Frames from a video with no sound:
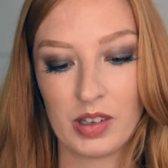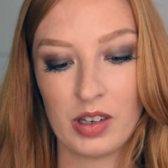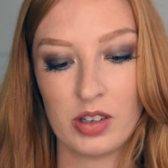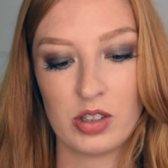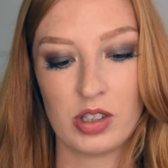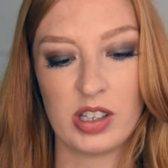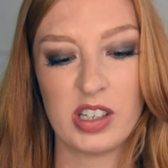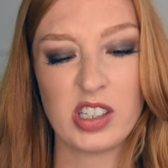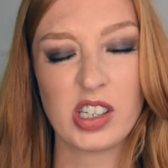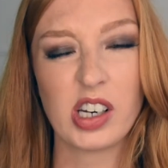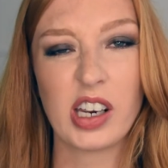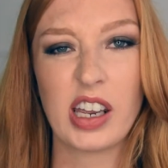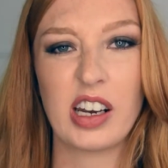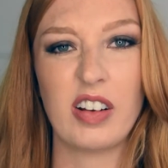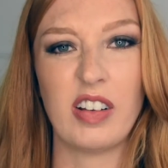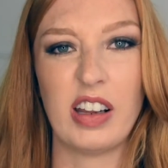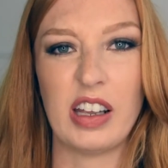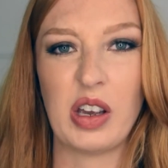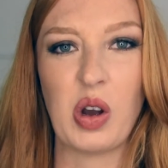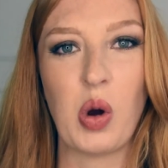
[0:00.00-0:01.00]
So these are kind
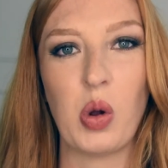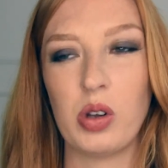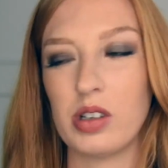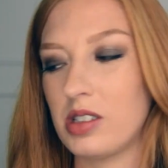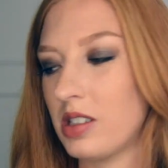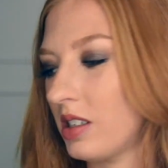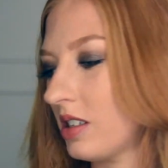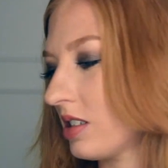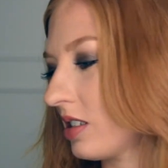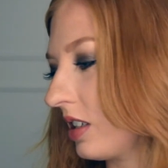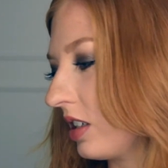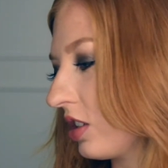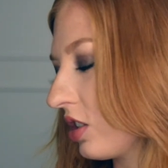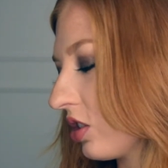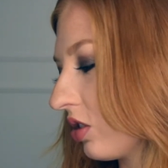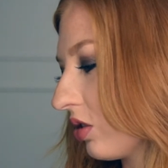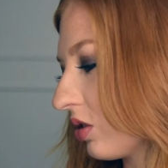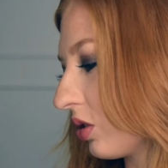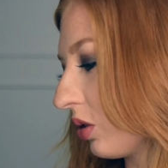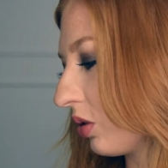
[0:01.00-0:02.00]
of like holiday
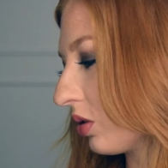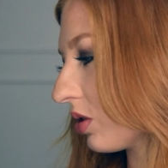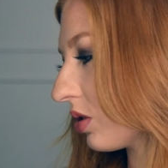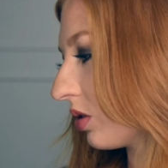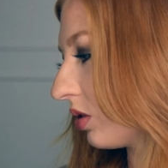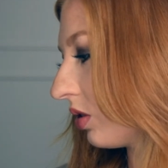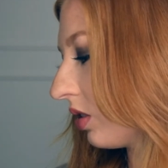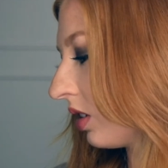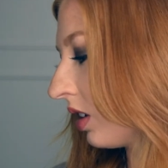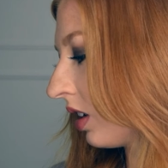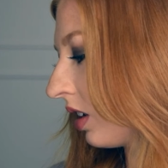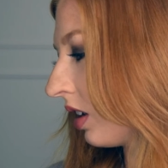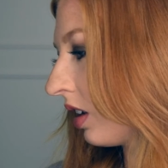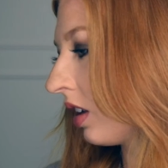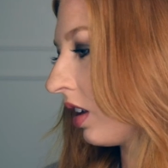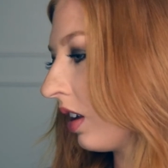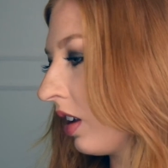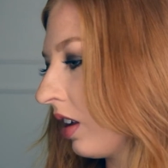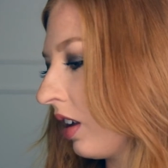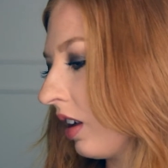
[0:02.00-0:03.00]
essentials also.
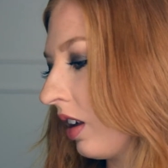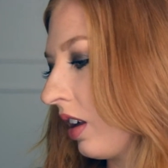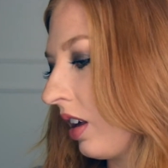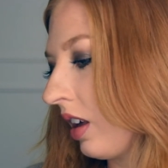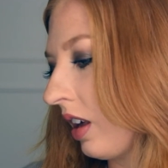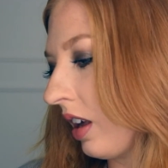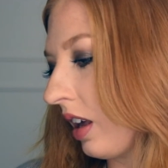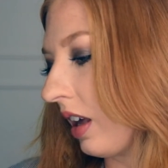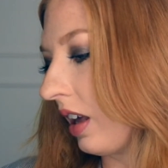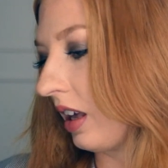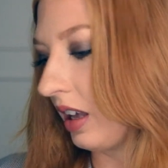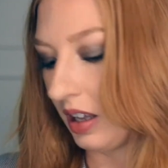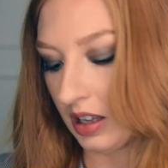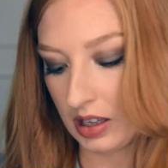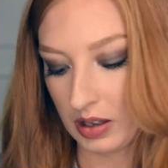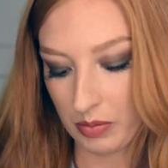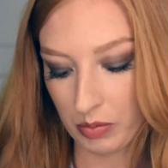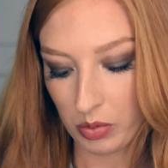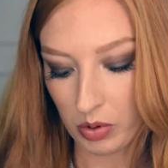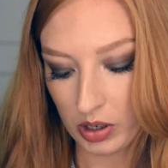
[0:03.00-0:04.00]

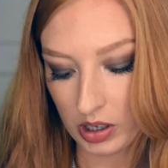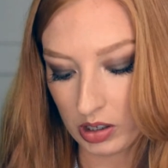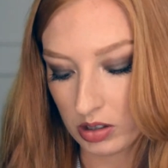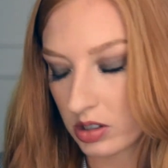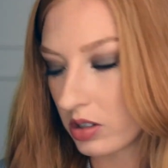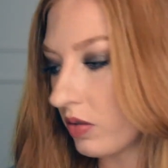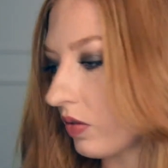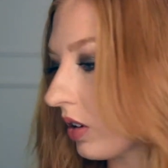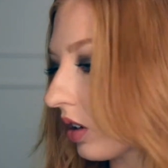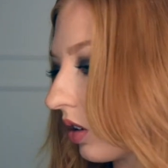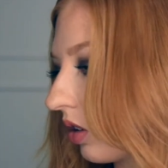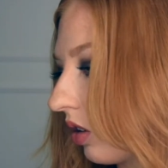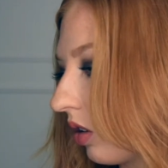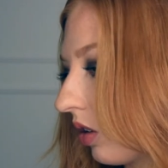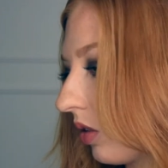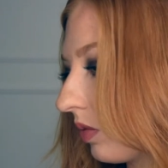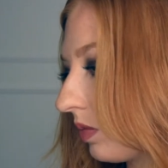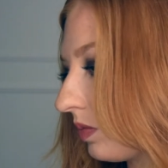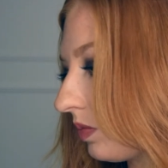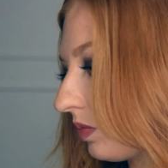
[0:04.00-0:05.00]
What else have I
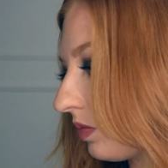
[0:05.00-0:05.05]
got?